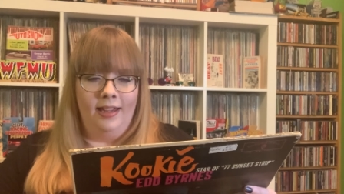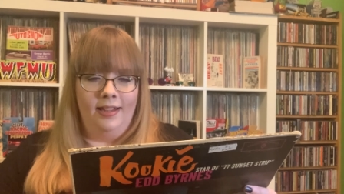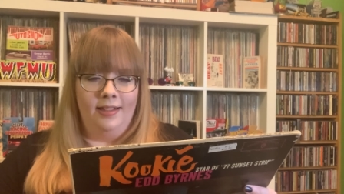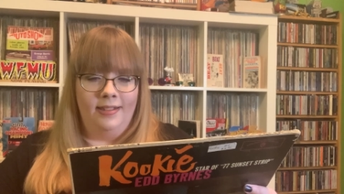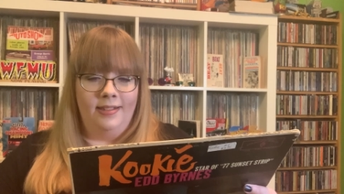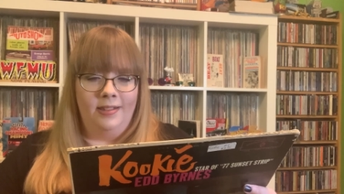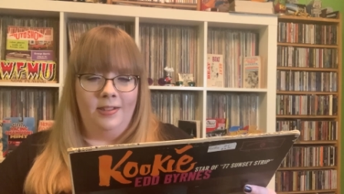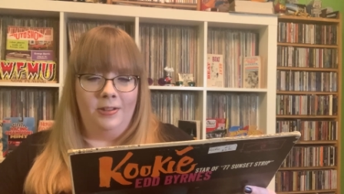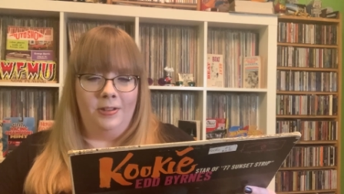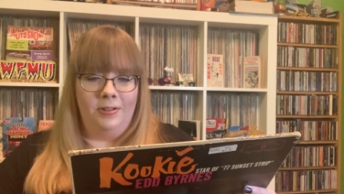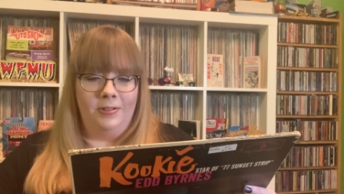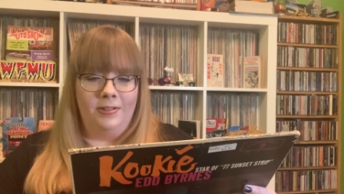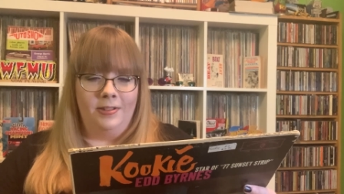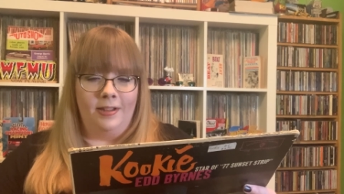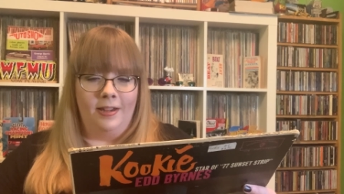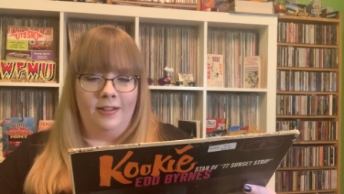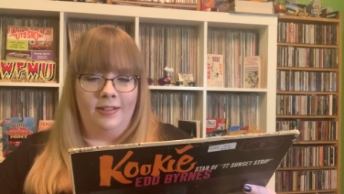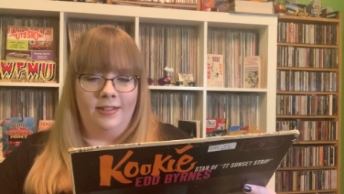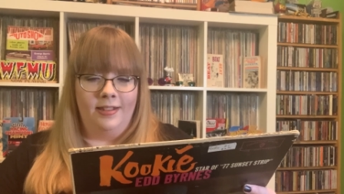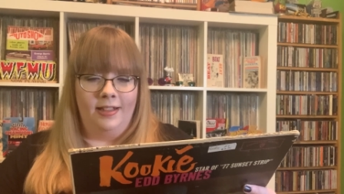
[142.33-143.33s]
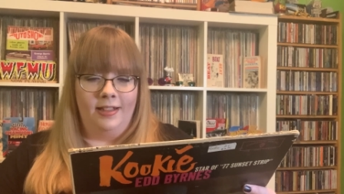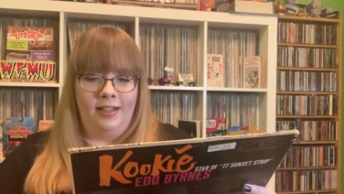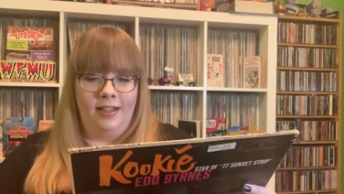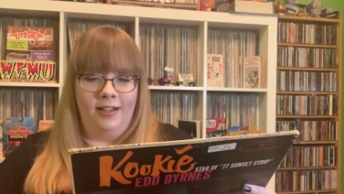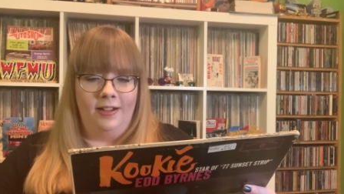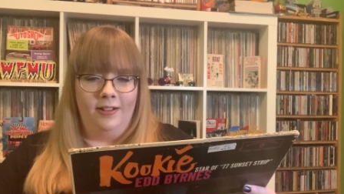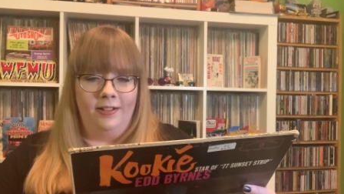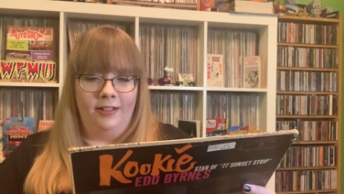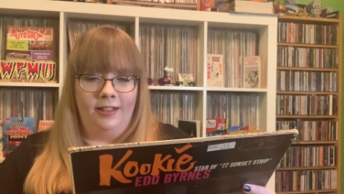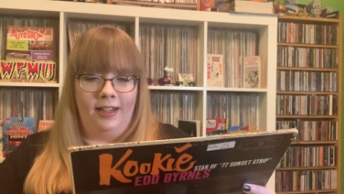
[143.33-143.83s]
So there's songs in
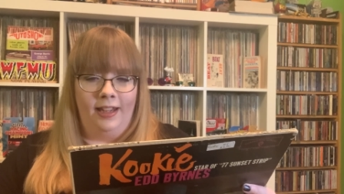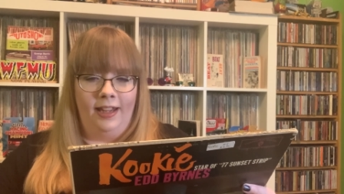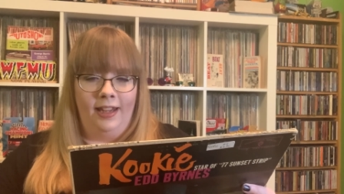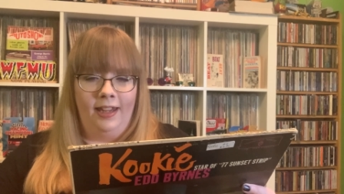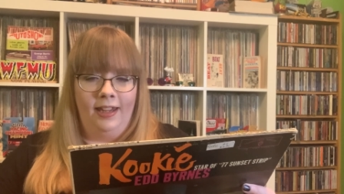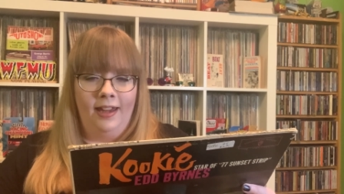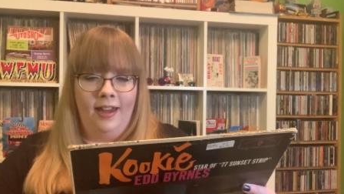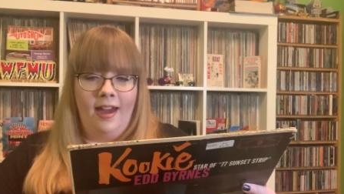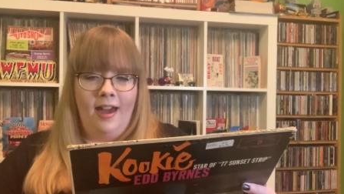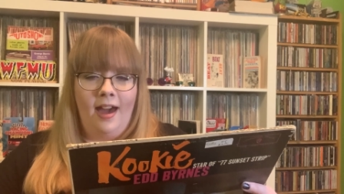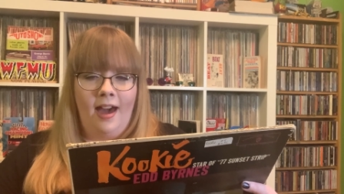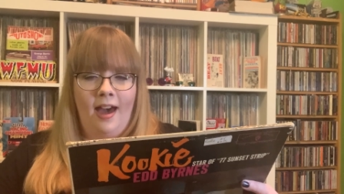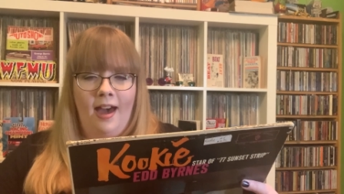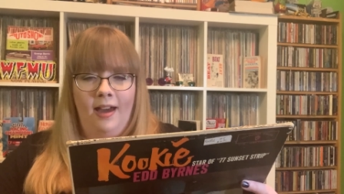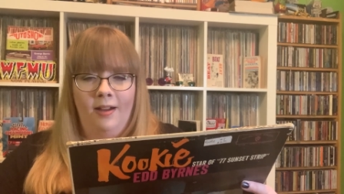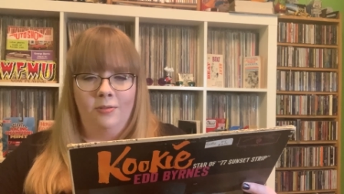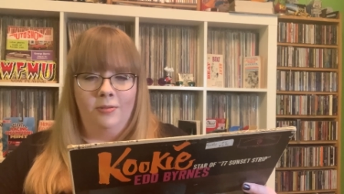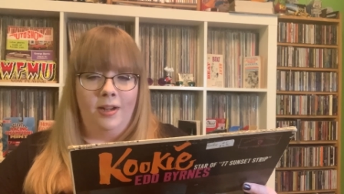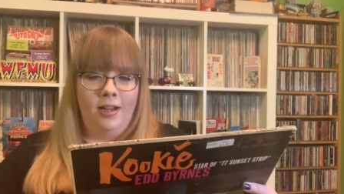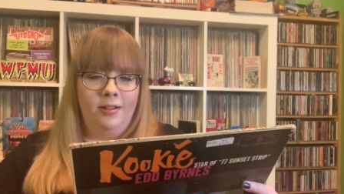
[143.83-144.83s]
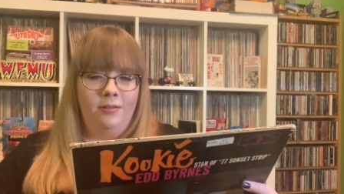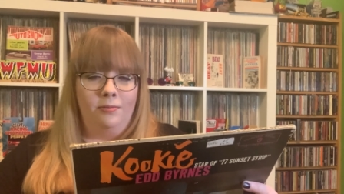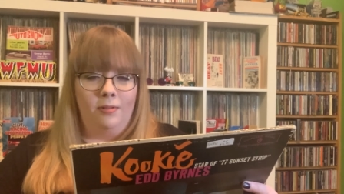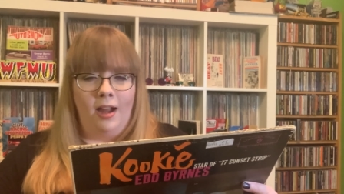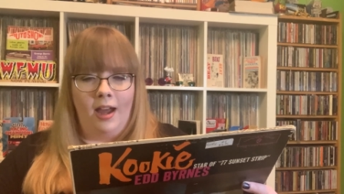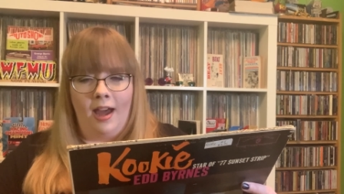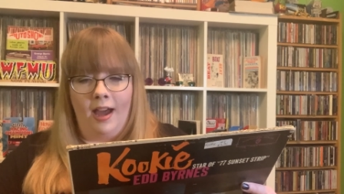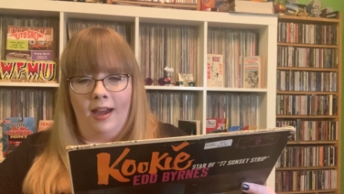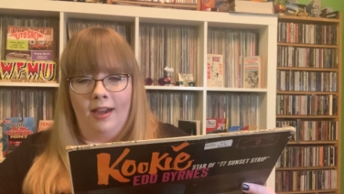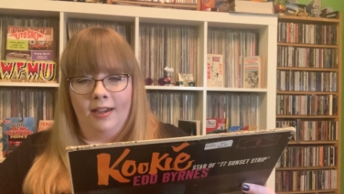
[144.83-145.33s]
here like Hot Rod
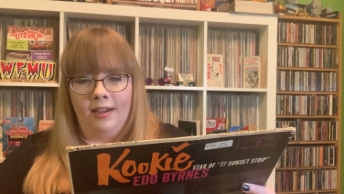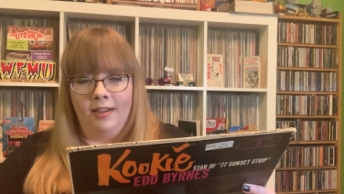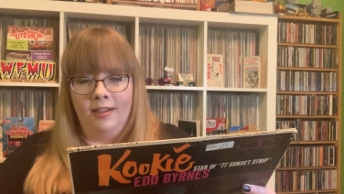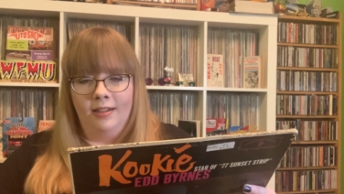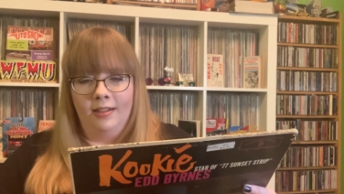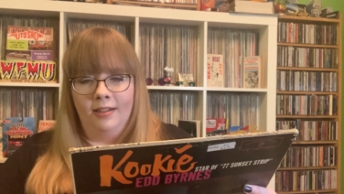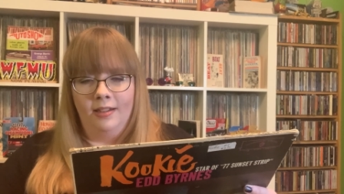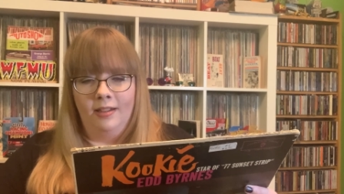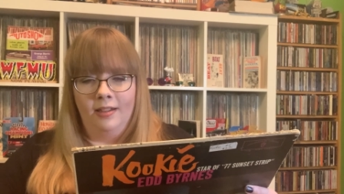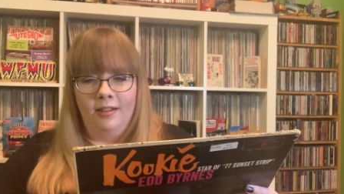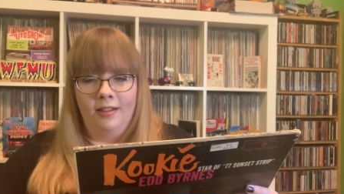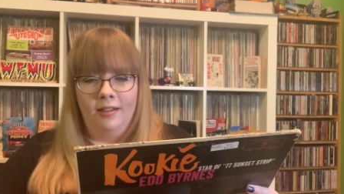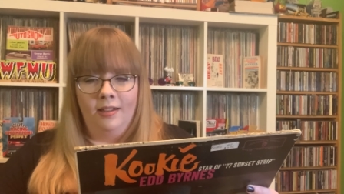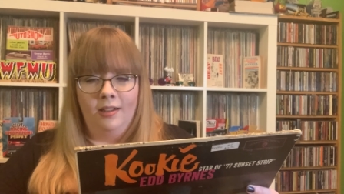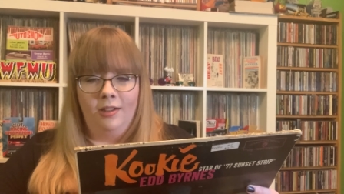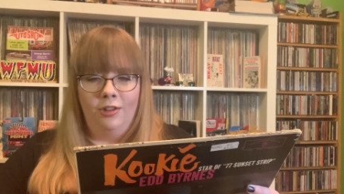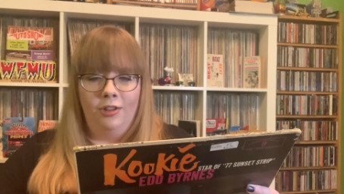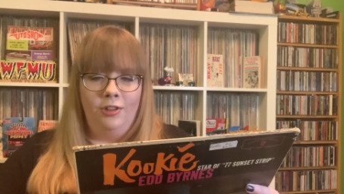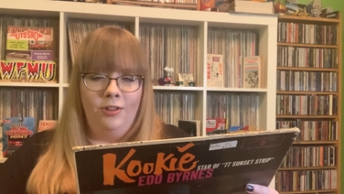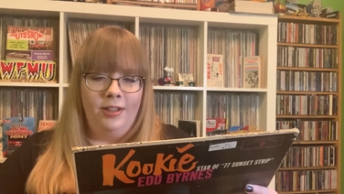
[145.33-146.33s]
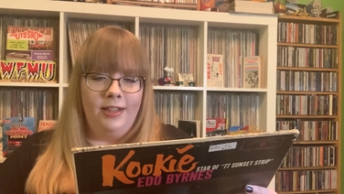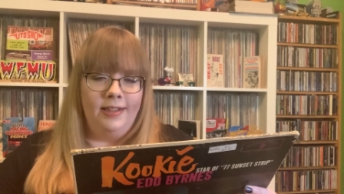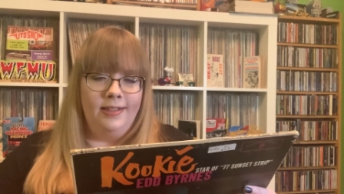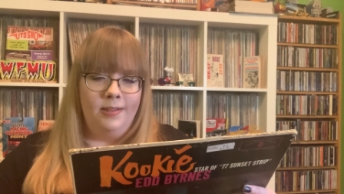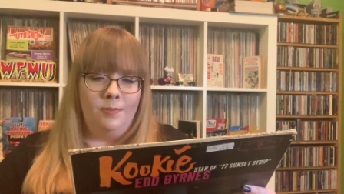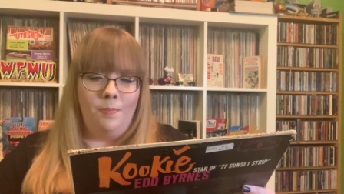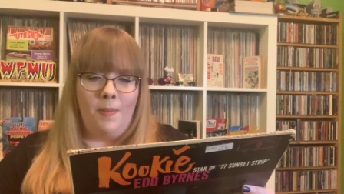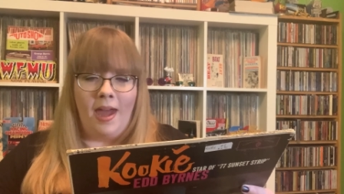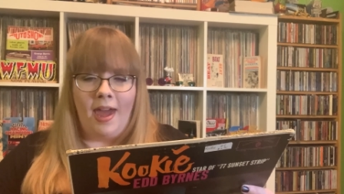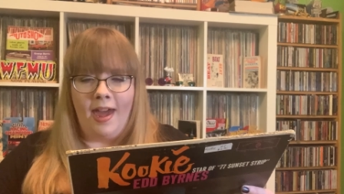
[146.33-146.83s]
Rock,
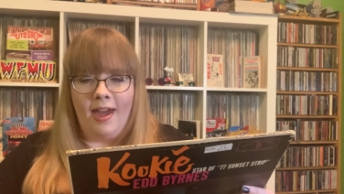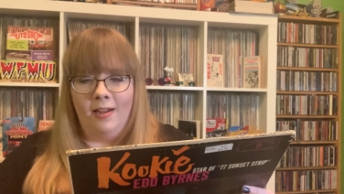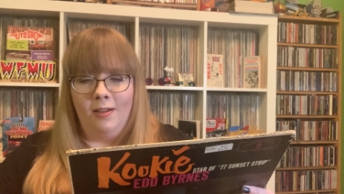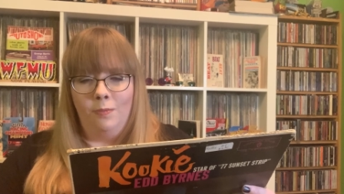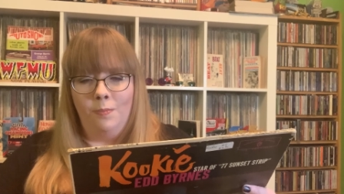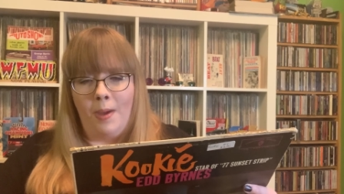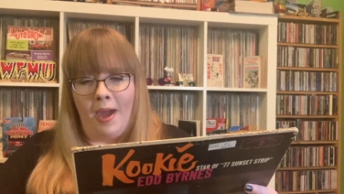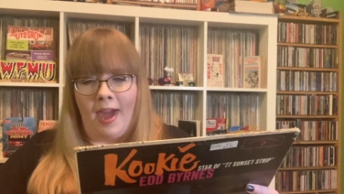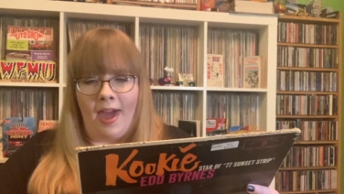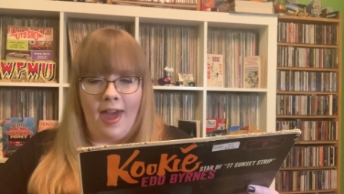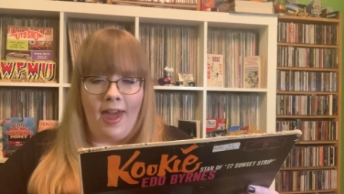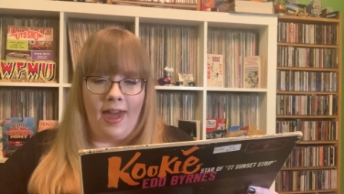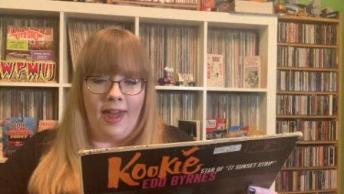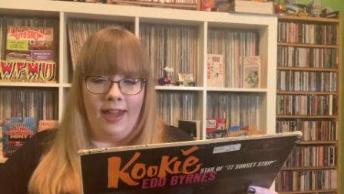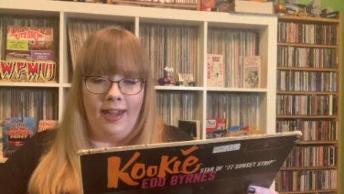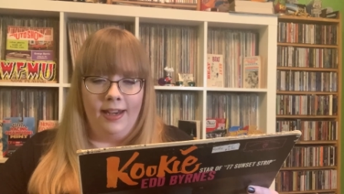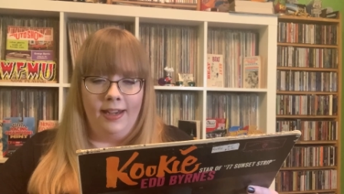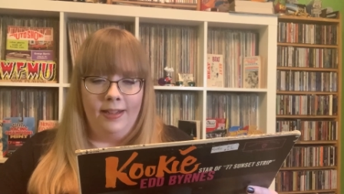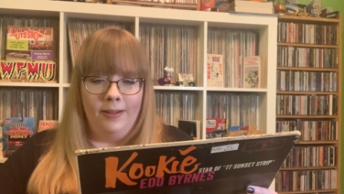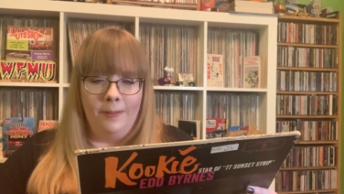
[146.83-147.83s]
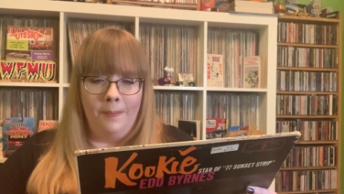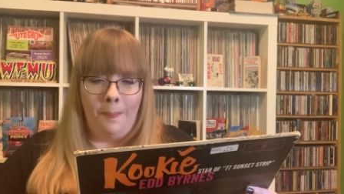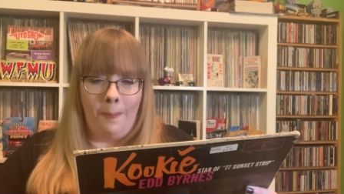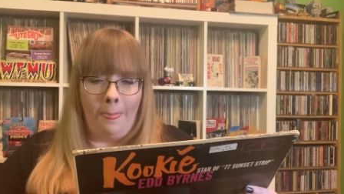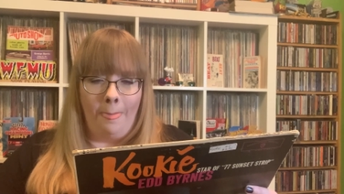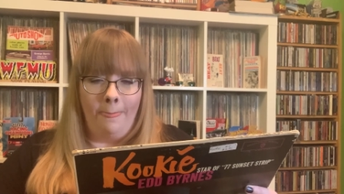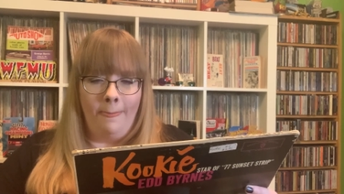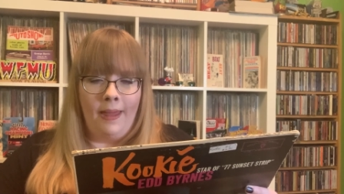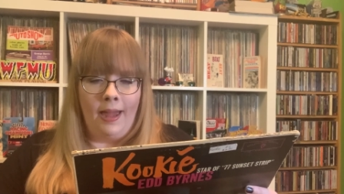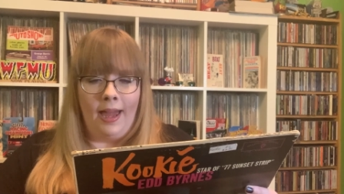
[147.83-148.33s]
Kookie's Mad Pad,
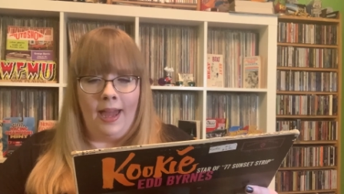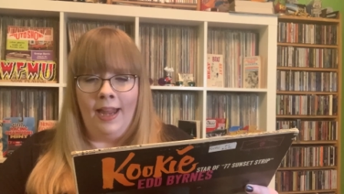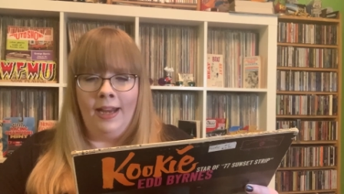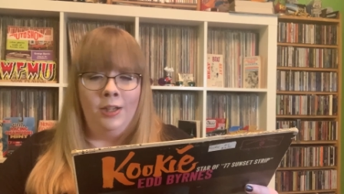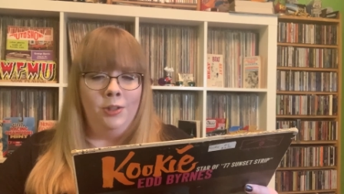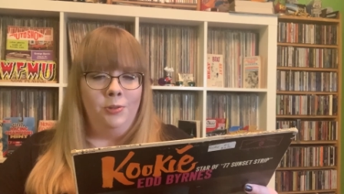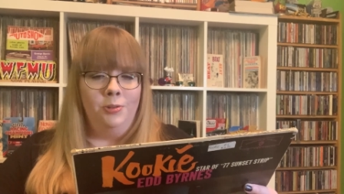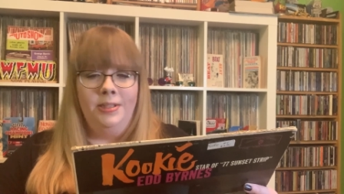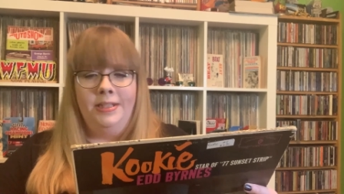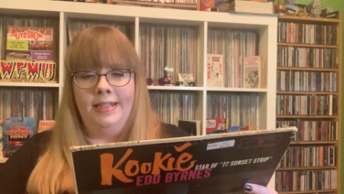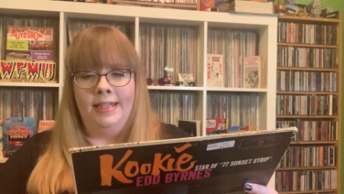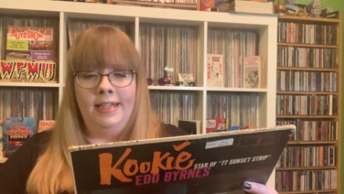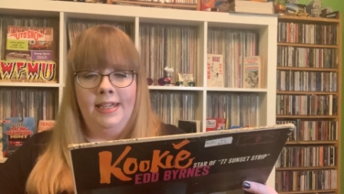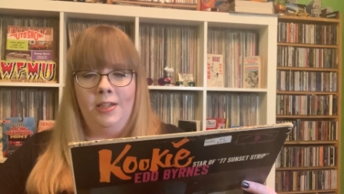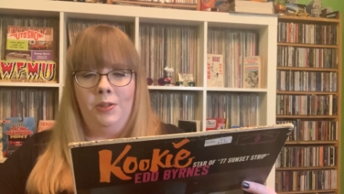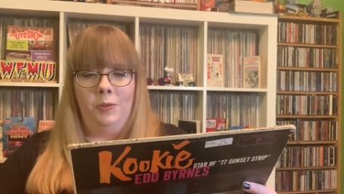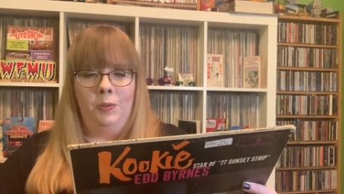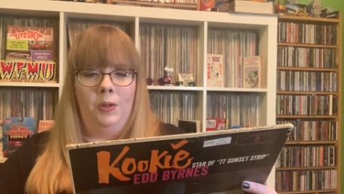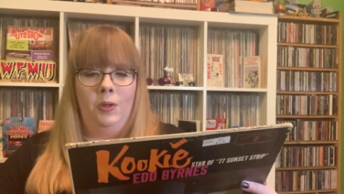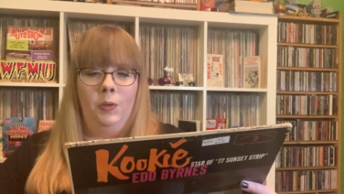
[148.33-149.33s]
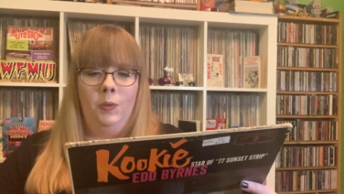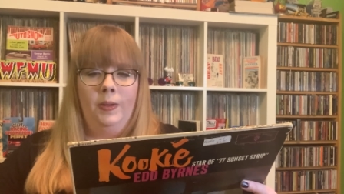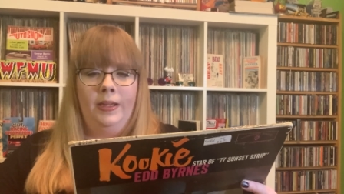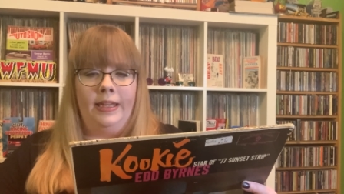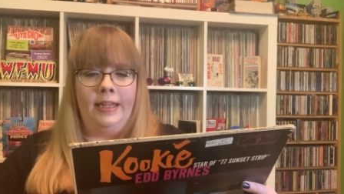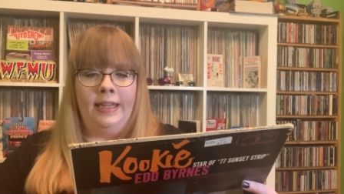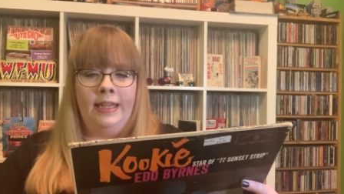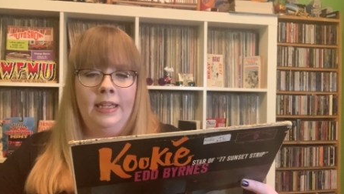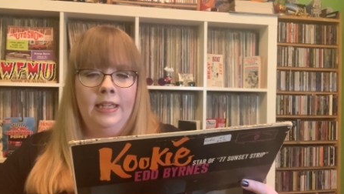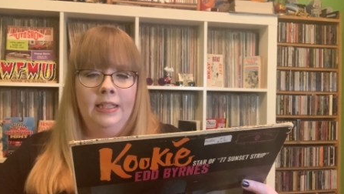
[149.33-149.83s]
I Don't Dig You,
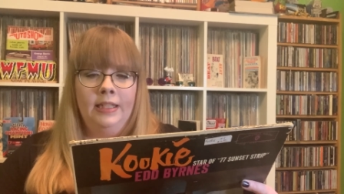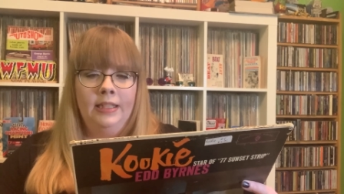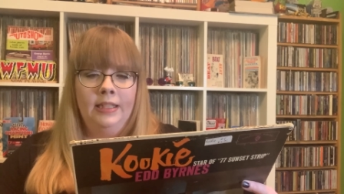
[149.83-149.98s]
Kookie,